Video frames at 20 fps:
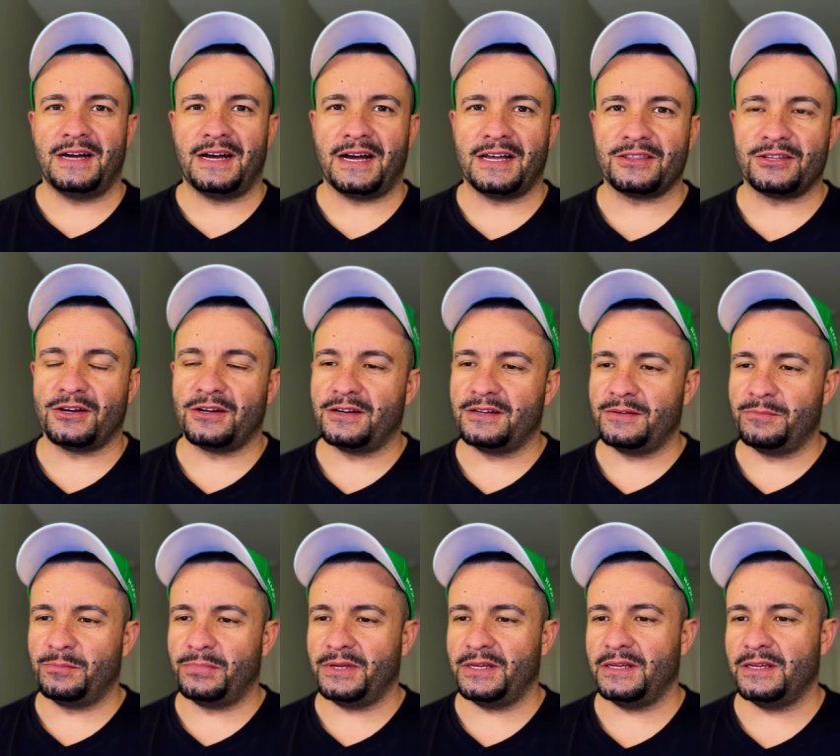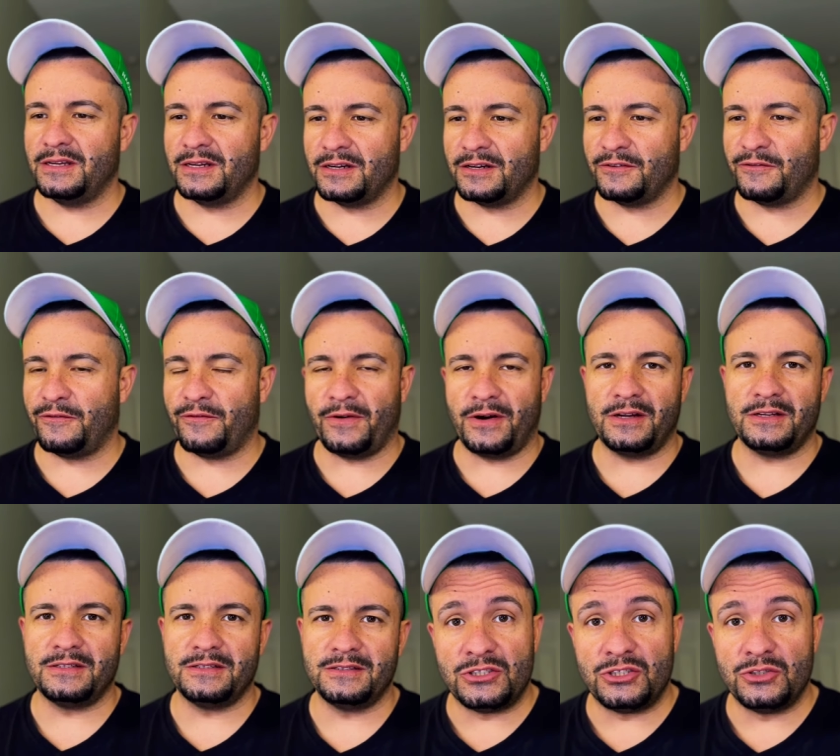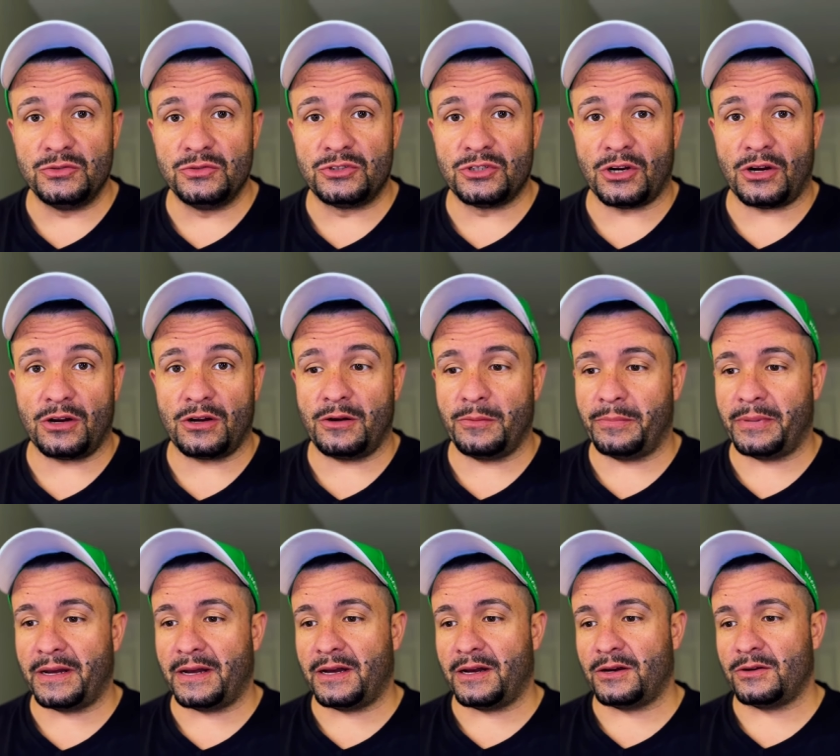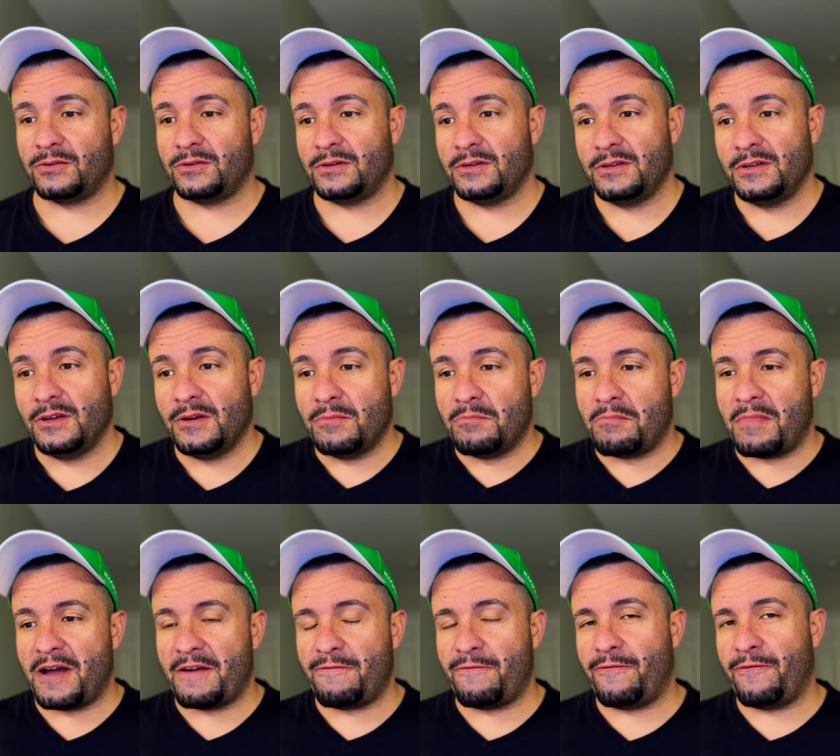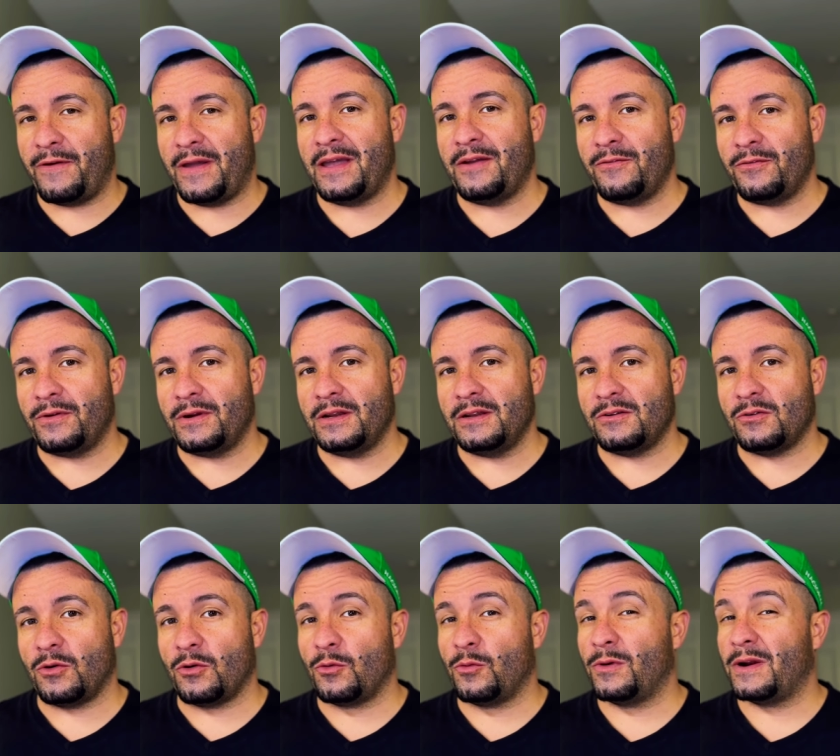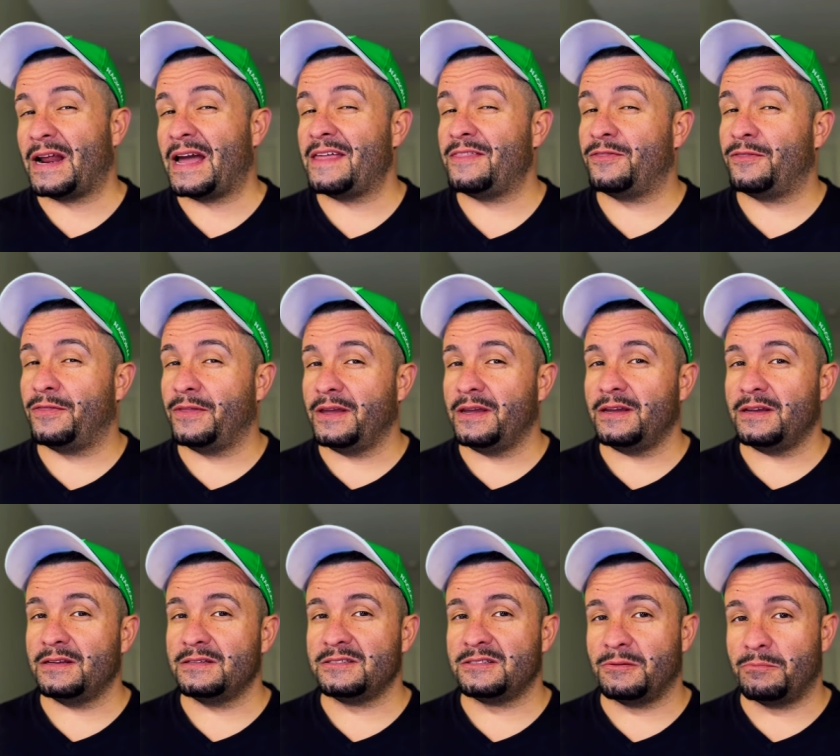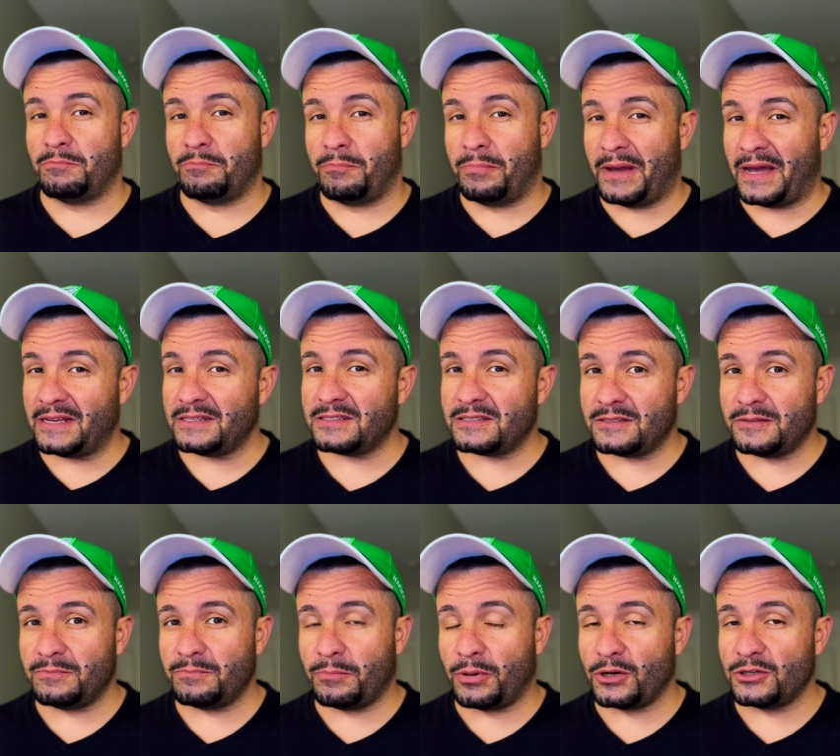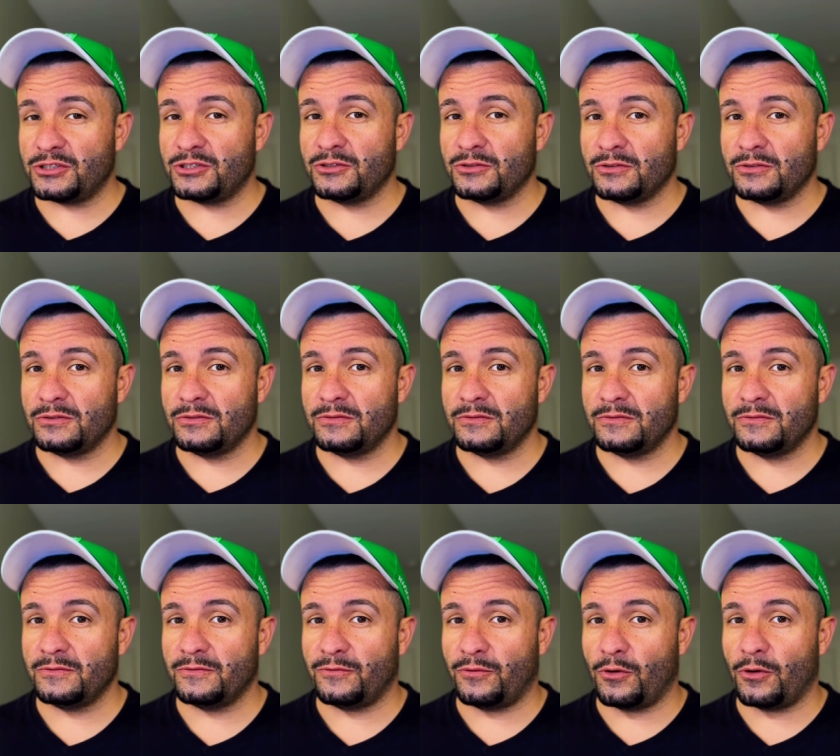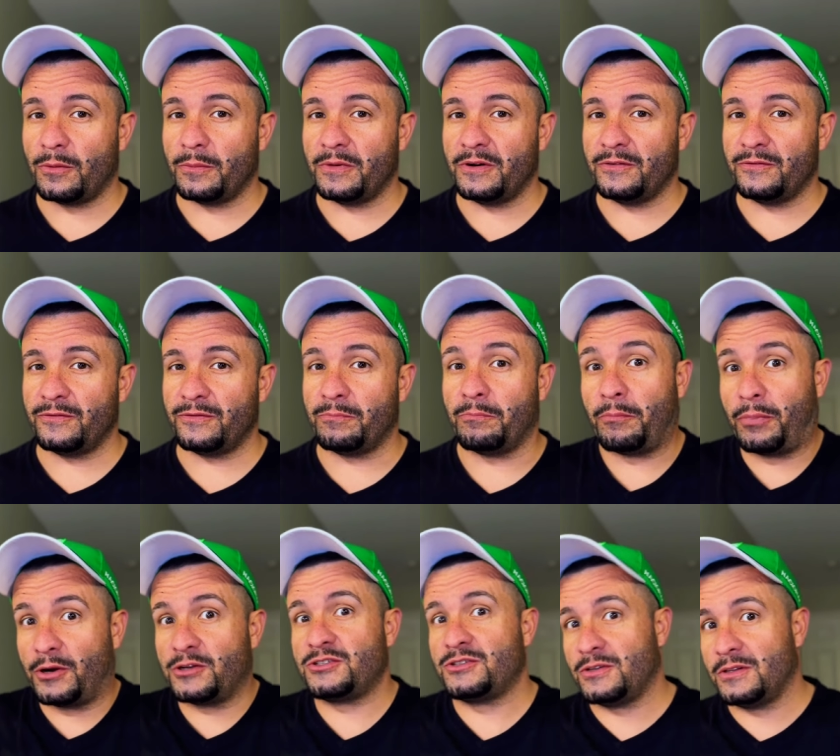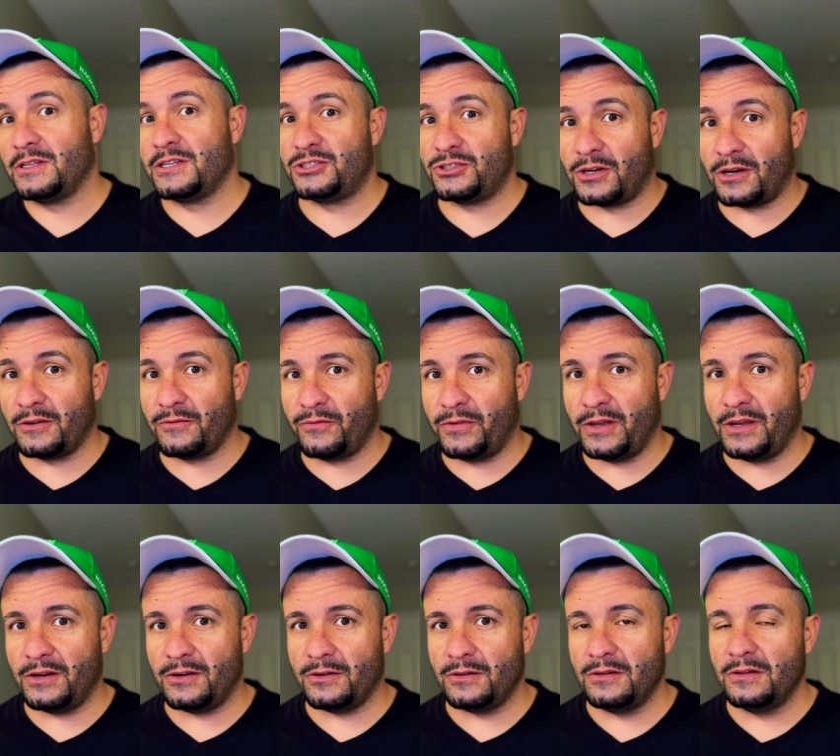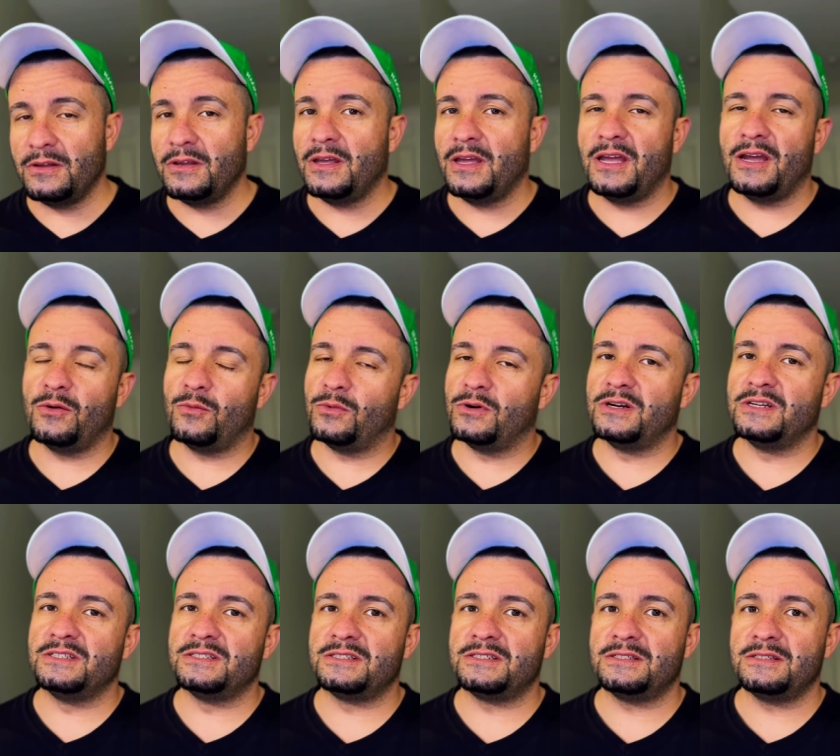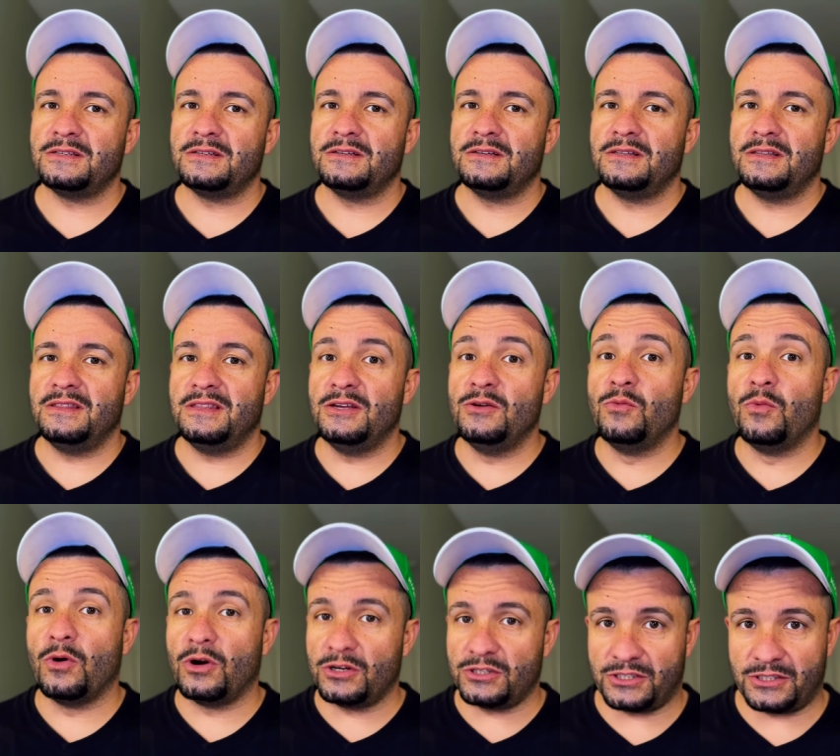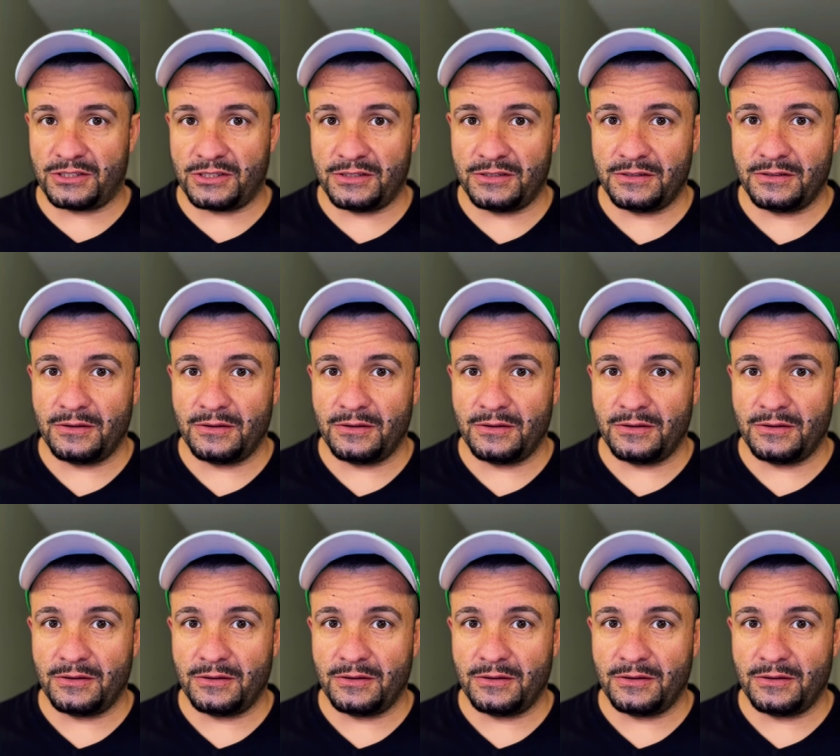I thought it'd be uh, fun to talk about my favorite or what I think is the best personal form of personal electronic vehicle and what is the worst